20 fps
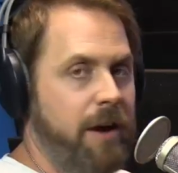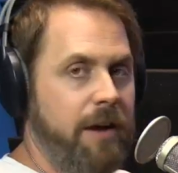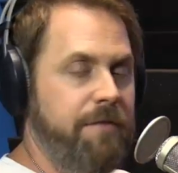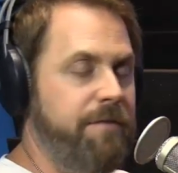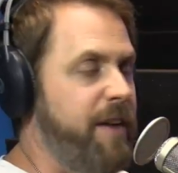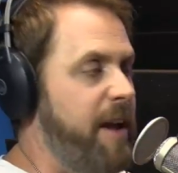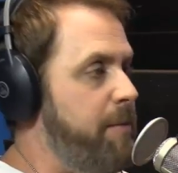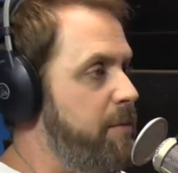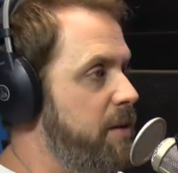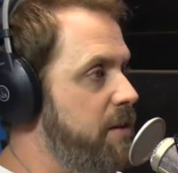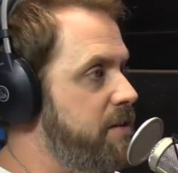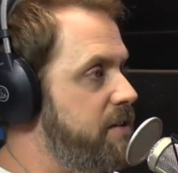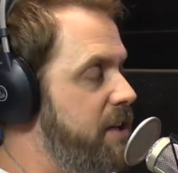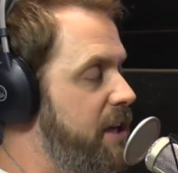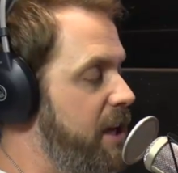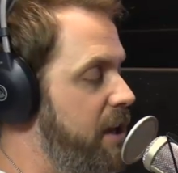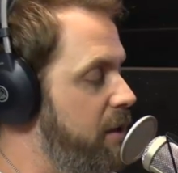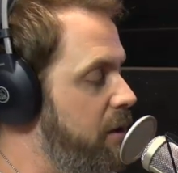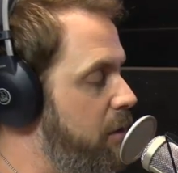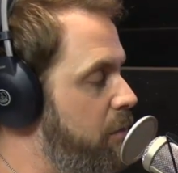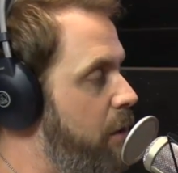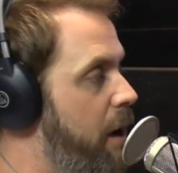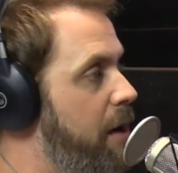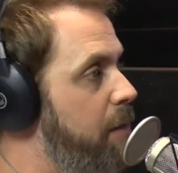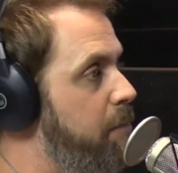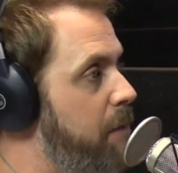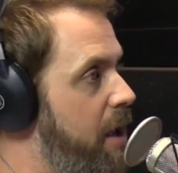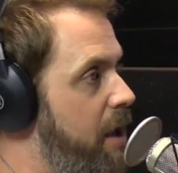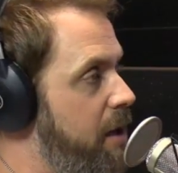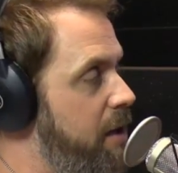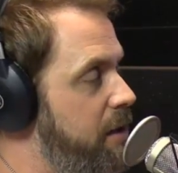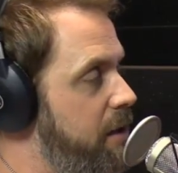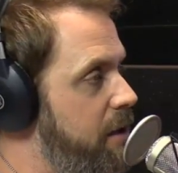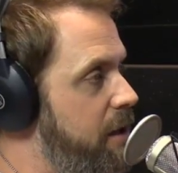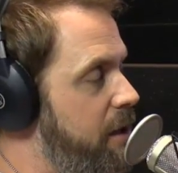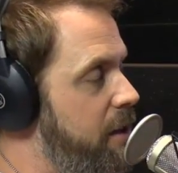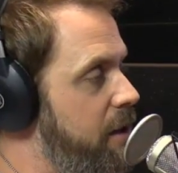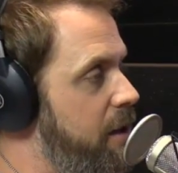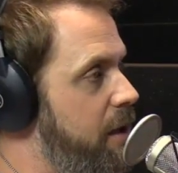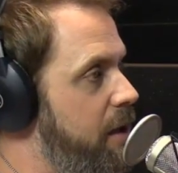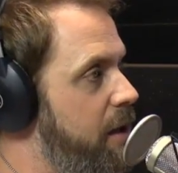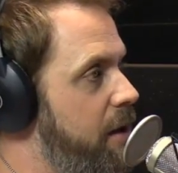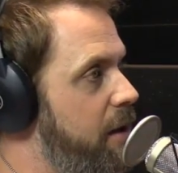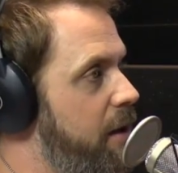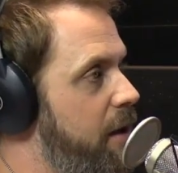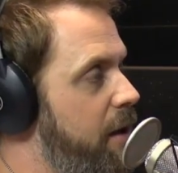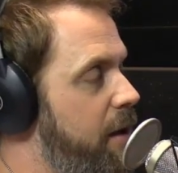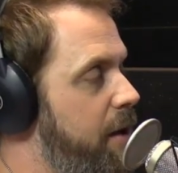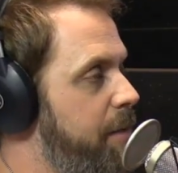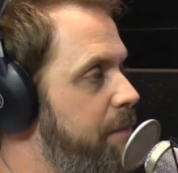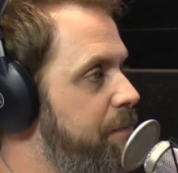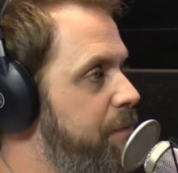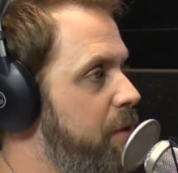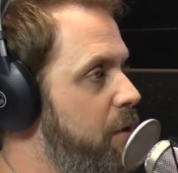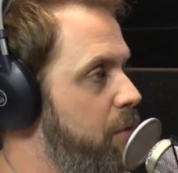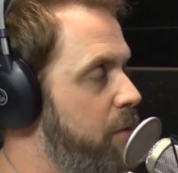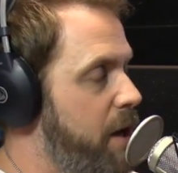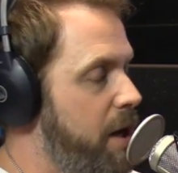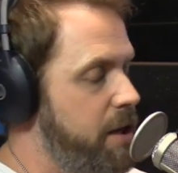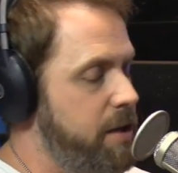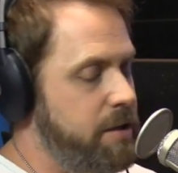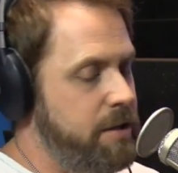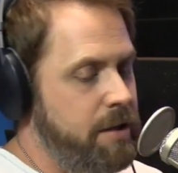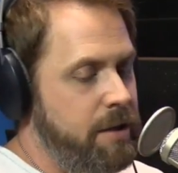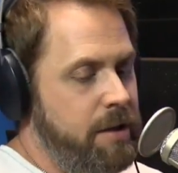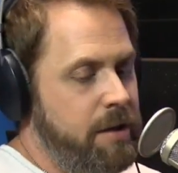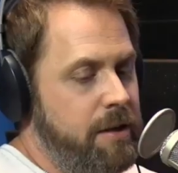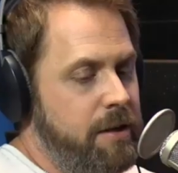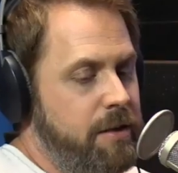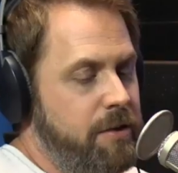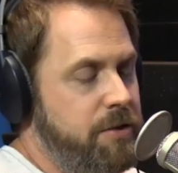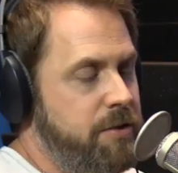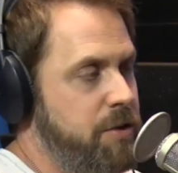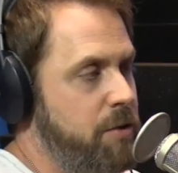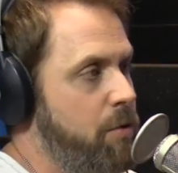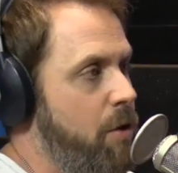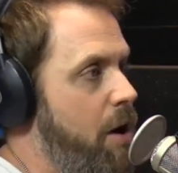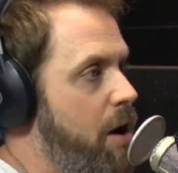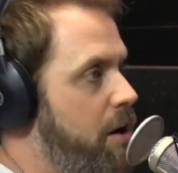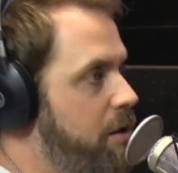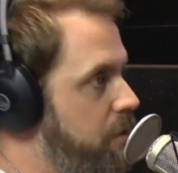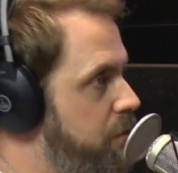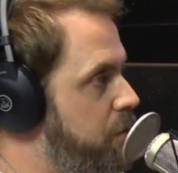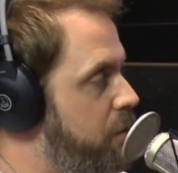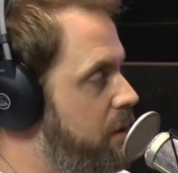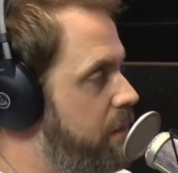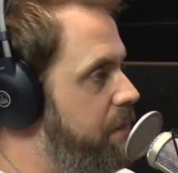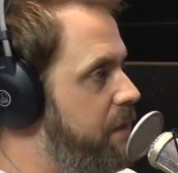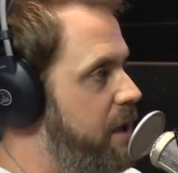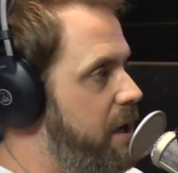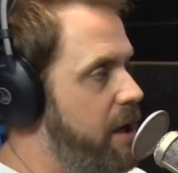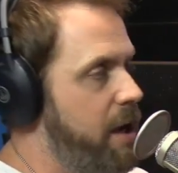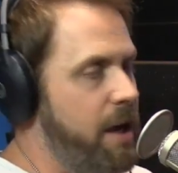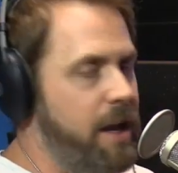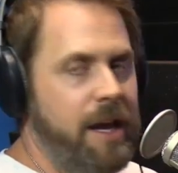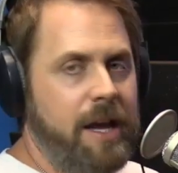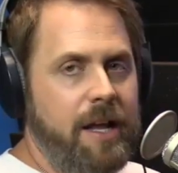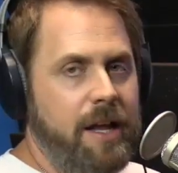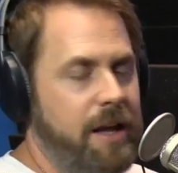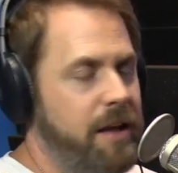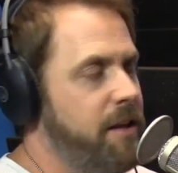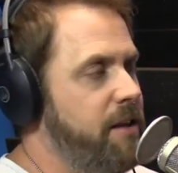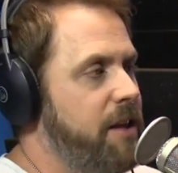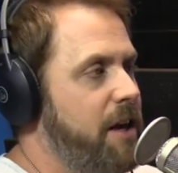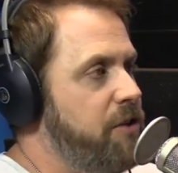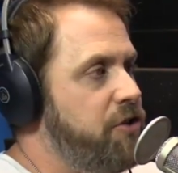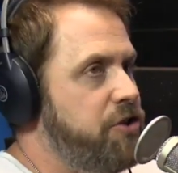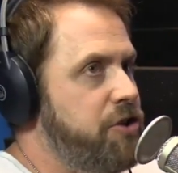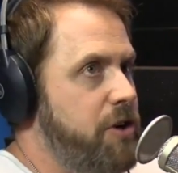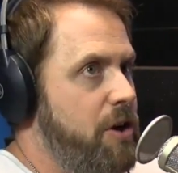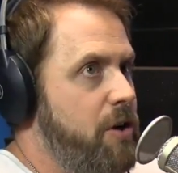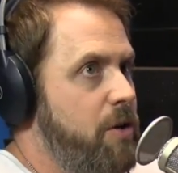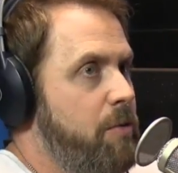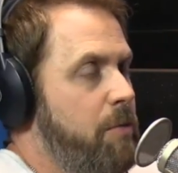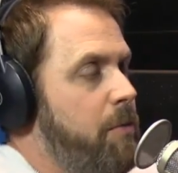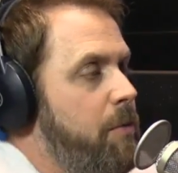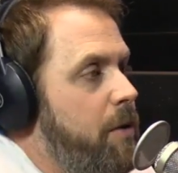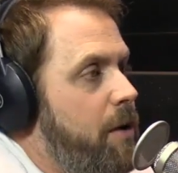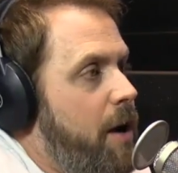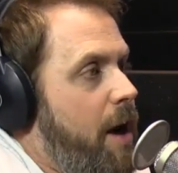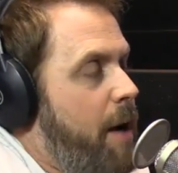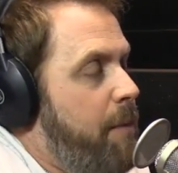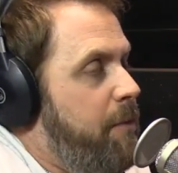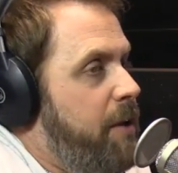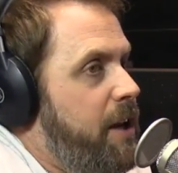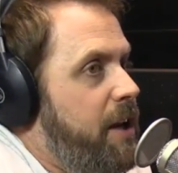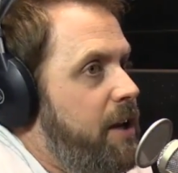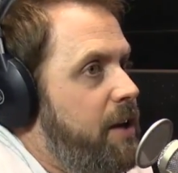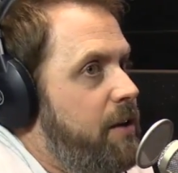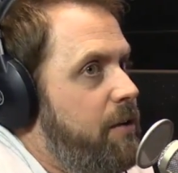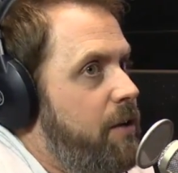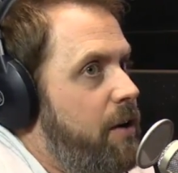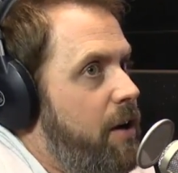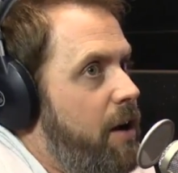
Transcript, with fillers: famous scene, the red men in the um, the red sarong sort of thing. It, that show, I mean,